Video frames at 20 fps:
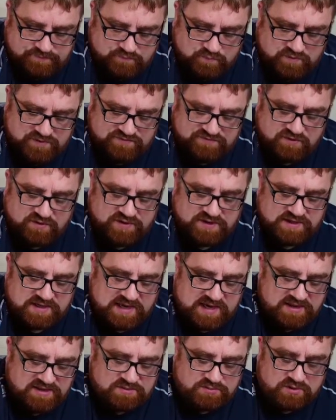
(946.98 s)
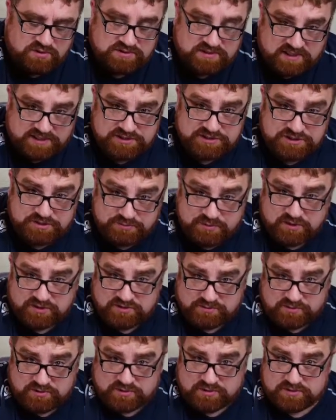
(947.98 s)
With 40k, the more dice you put on the
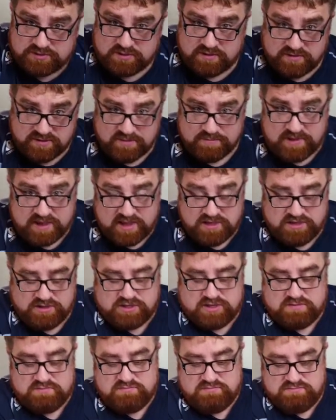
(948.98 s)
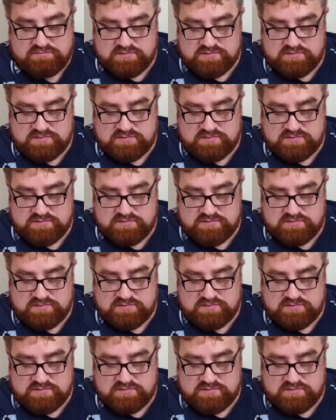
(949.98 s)
board, the better you do.